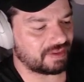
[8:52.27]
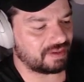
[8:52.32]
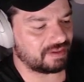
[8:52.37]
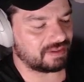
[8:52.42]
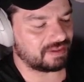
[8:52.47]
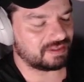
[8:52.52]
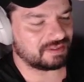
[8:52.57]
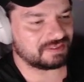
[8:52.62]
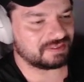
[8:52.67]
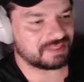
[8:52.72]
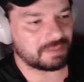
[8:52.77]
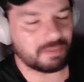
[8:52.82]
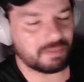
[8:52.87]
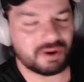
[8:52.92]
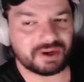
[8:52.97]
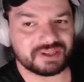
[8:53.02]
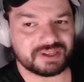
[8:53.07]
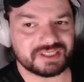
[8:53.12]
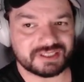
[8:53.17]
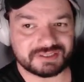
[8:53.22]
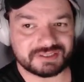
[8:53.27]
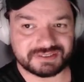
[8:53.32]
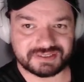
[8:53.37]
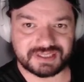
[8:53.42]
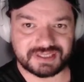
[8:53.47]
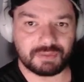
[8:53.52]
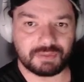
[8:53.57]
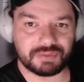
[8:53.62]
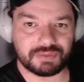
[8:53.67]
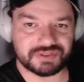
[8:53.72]
uh, the model that,
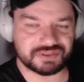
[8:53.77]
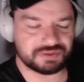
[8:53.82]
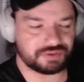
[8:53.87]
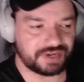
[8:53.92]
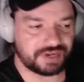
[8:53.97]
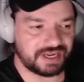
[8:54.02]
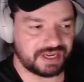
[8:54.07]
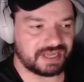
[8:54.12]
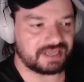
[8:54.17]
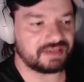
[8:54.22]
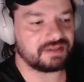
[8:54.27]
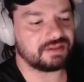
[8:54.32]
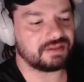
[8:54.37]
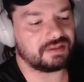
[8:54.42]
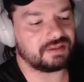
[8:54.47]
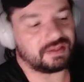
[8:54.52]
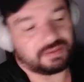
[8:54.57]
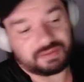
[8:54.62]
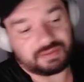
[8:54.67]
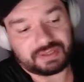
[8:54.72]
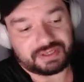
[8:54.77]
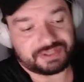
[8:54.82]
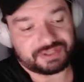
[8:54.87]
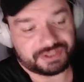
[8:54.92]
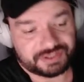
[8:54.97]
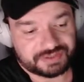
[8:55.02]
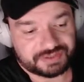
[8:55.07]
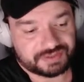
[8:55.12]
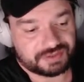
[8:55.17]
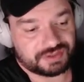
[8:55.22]
that was trained, I'm gonna
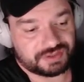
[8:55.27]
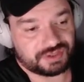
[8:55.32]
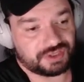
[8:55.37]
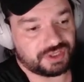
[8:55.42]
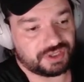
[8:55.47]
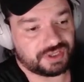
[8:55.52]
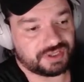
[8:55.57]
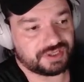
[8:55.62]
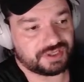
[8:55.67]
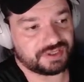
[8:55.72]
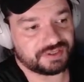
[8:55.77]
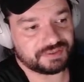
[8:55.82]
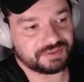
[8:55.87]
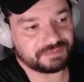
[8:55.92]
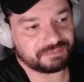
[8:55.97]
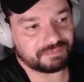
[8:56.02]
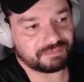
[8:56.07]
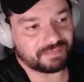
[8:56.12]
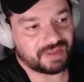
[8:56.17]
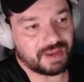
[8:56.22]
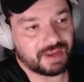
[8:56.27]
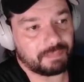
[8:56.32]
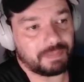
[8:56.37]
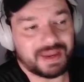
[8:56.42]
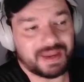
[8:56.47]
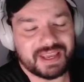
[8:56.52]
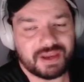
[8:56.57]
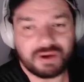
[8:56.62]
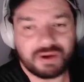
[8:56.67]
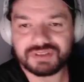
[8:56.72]
just yeah,
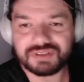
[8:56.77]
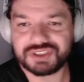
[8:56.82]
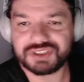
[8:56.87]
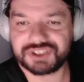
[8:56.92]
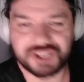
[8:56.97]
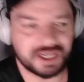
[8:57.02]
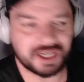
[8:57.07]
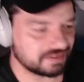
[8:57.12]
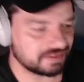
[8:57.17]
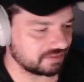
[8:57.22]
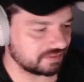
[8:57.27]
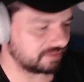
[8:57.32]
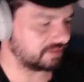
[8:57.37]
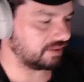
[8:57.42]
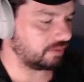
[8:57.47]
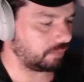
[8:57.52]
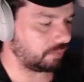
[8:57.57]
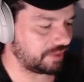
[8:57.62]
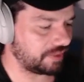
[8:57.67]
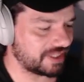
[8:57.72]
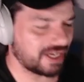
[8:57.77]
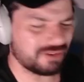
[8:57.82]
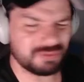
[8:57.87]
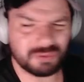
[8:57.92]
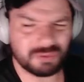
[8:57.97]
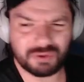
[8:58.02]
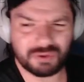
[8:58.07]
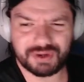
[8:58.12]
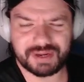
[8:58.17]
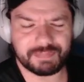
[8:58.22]
apply on the shot without
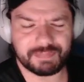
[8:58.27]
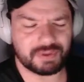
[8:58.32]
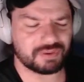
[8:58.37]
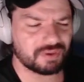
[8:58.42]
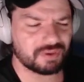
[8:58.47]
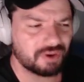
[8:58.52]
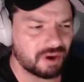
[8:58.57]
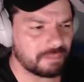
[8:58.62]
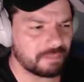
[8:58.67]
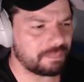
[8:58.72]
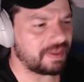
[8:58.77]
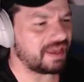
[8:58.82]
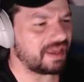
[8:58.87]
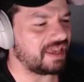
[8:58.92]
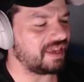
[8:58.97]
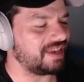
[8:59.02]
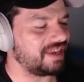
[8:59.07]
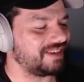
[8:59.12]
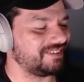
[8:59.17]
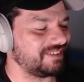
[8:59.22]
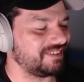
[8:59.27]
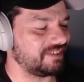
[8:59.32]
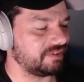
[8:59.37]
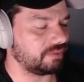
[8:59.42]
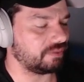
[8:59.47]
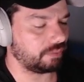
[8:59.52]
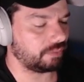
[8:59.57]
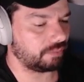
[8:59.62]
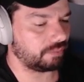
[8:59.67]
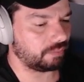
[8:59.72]
worry about cropping and
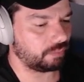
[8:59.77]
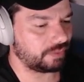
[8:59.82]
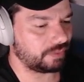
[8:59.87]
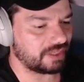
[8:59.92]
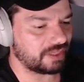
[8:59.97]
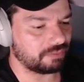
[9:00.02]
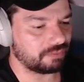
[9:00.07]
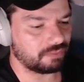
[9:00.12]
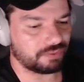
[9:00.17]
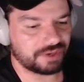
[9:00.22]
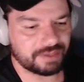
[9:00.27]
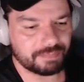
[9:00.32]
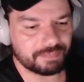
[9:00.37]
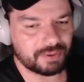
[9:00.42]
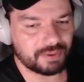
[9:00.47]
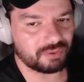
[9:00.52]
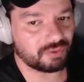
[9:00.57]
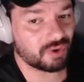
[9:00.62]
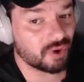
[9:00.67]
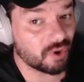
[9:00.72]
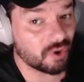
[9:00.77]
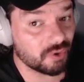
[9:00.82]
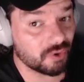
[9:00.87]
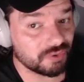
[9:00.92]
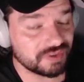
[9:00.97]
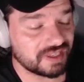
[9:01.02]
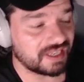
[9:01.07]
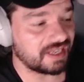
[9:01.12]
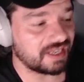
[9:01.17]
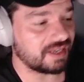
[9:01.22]
uh, without worry about
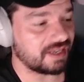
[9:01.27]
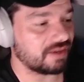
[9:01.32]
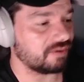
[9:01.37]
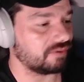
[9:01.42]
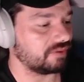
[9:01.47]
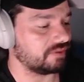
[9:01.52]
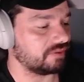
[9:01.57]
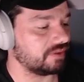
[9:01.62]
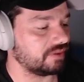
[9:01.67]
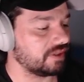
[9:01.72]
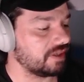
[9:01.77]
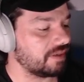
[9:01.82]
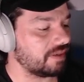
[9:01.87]
coding or